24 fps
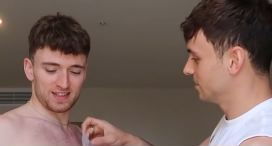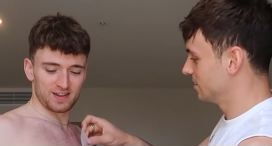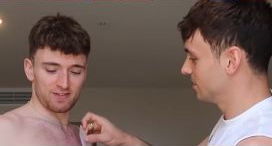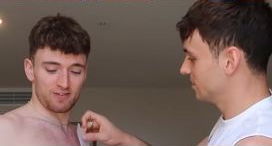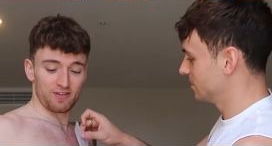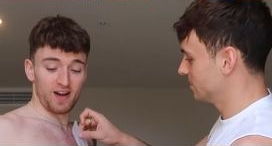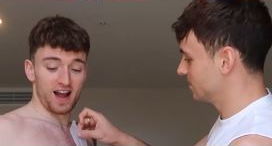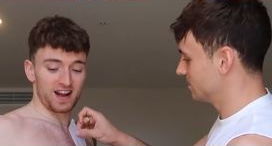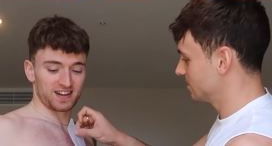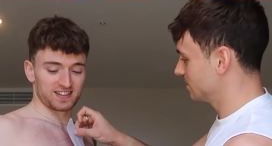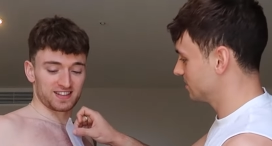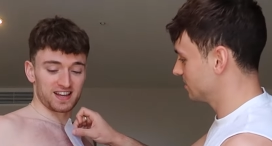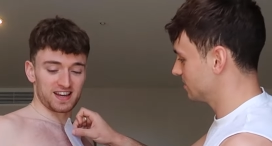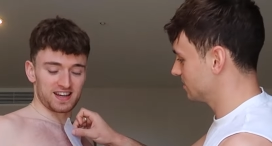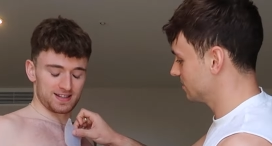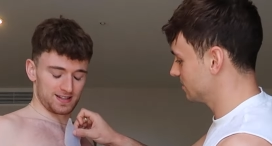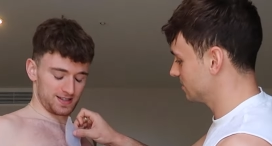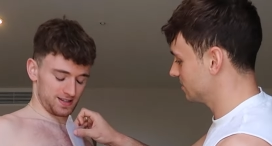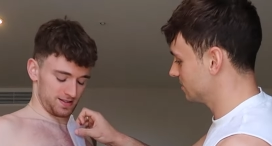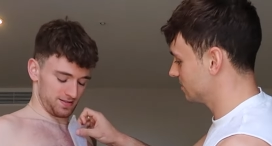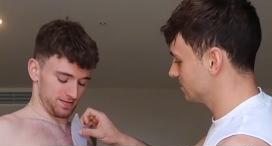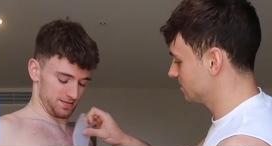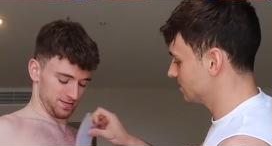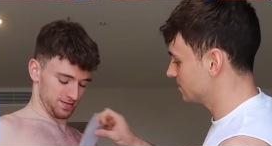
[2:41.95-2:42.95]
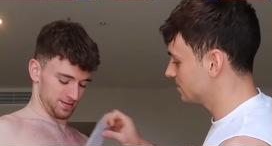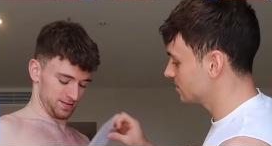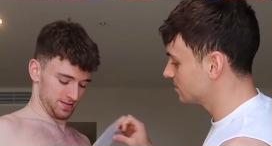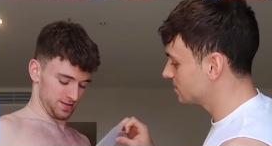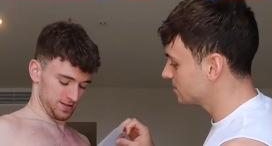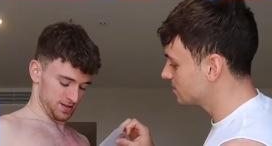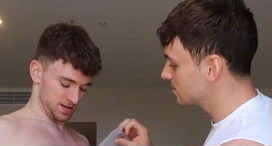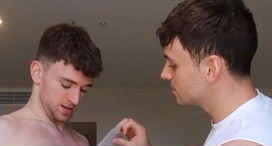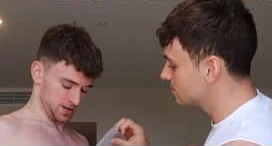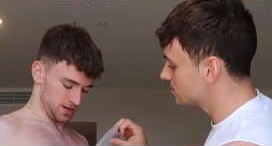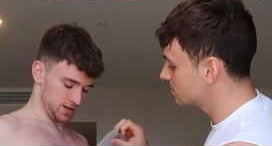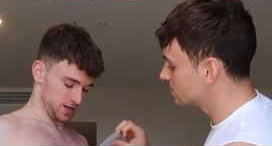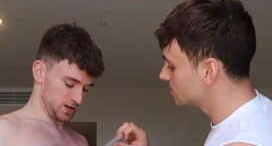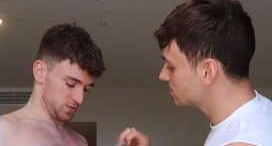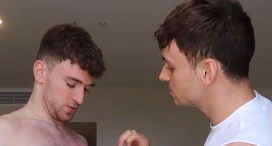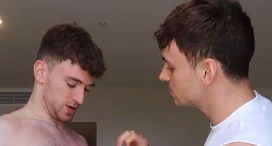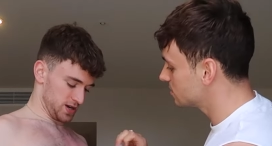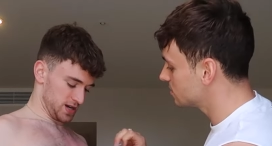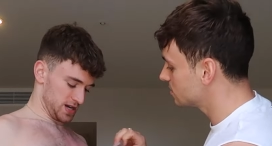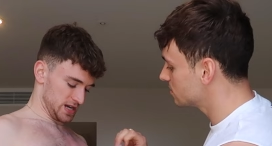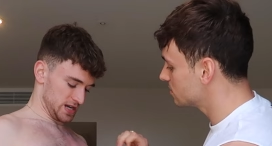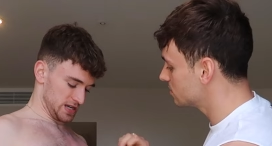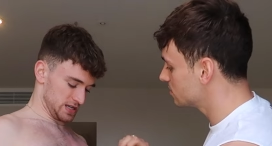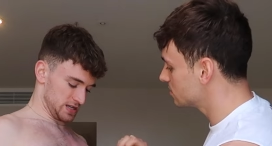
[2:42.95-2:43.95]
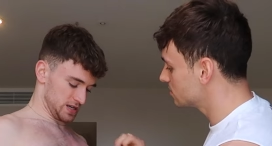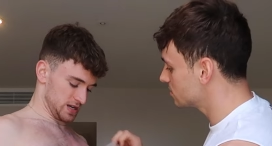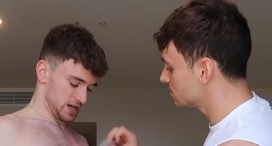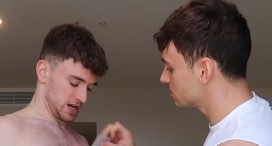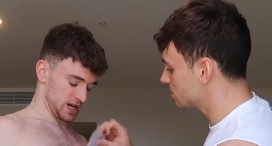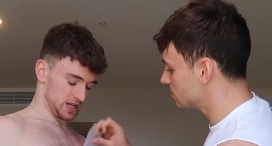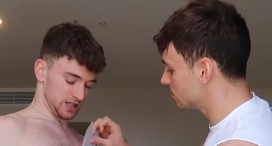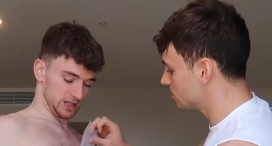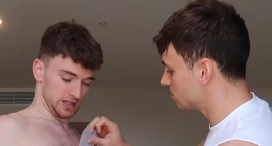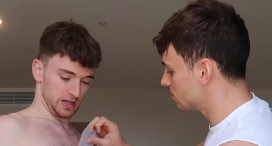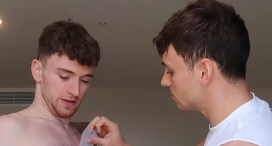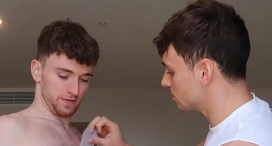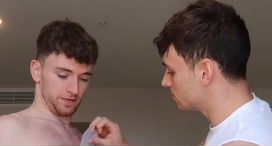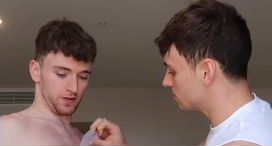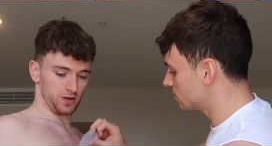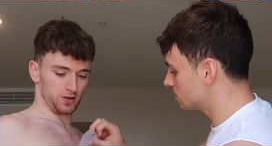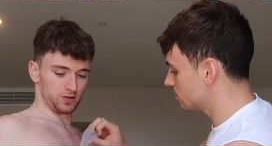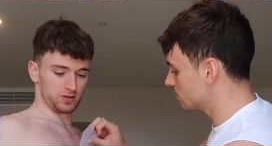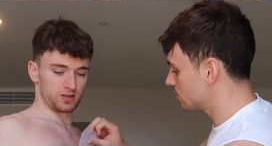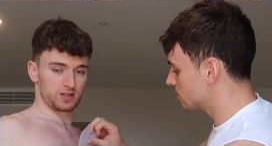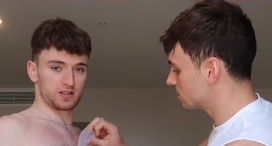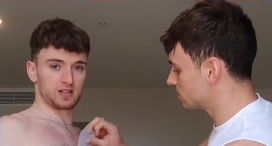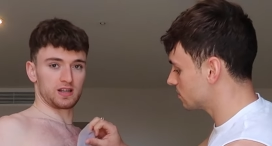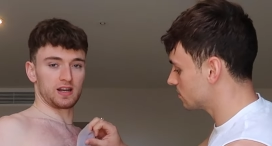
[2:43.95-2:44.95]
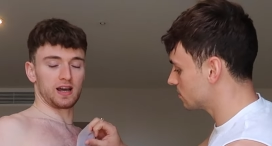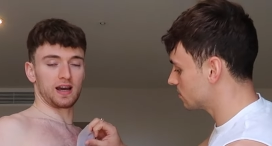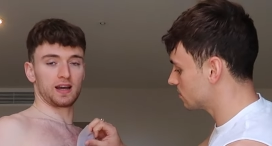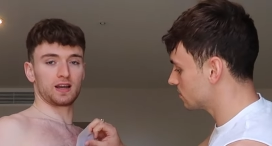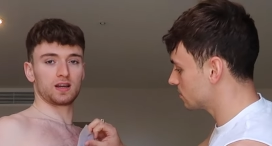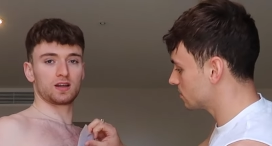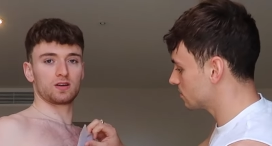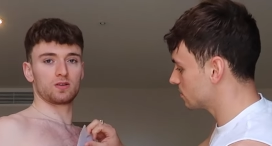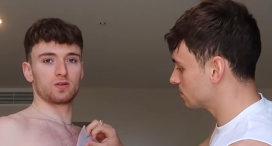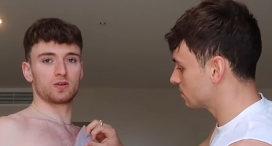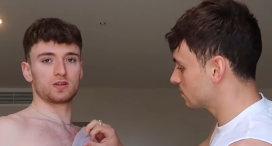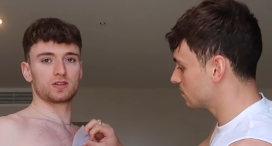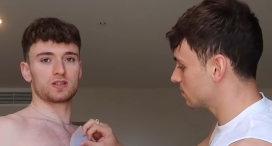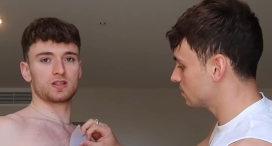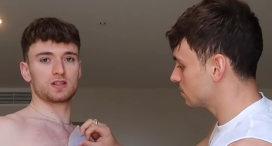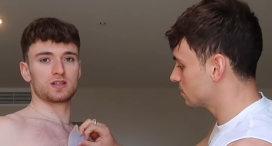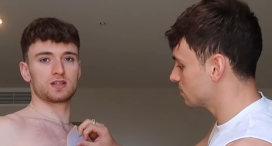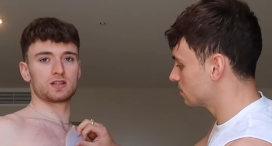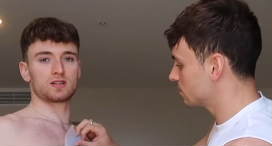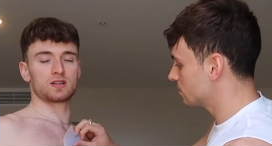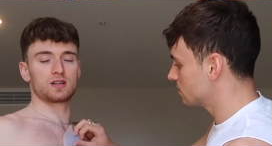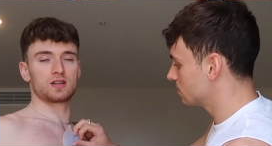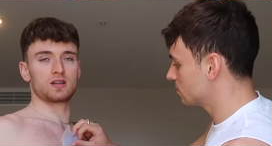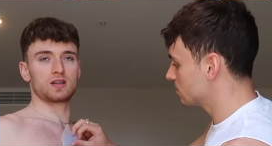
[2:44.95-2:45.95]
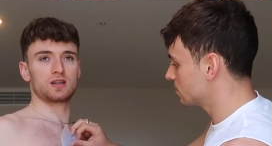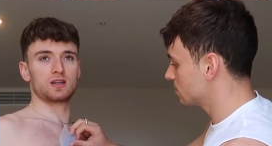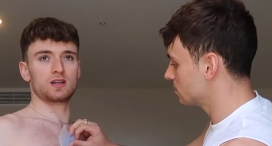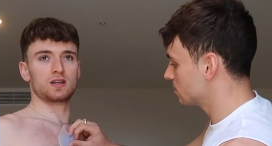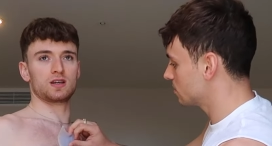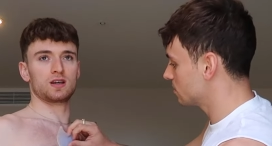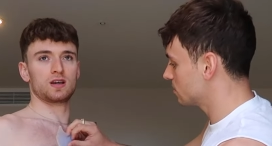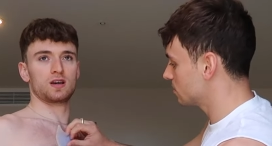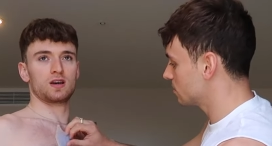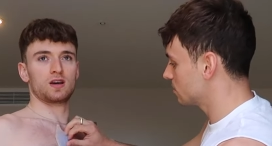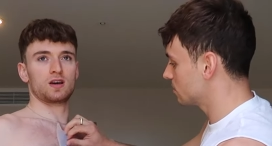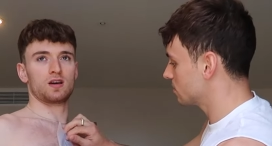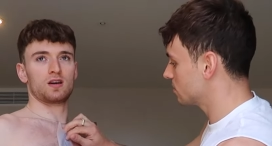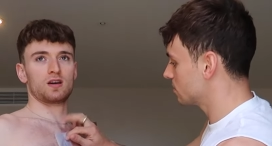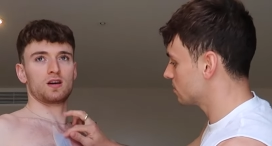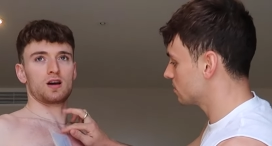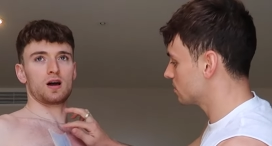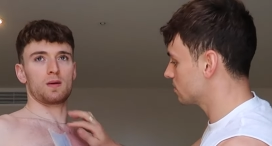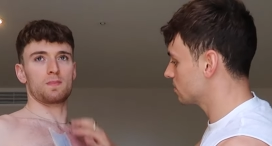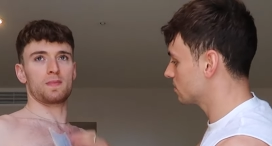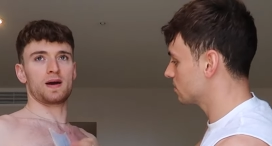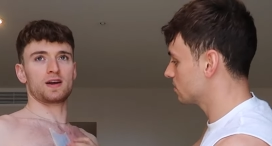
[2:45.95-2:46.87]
Speaker 1: the fact is, we did our skin folds today, which is the a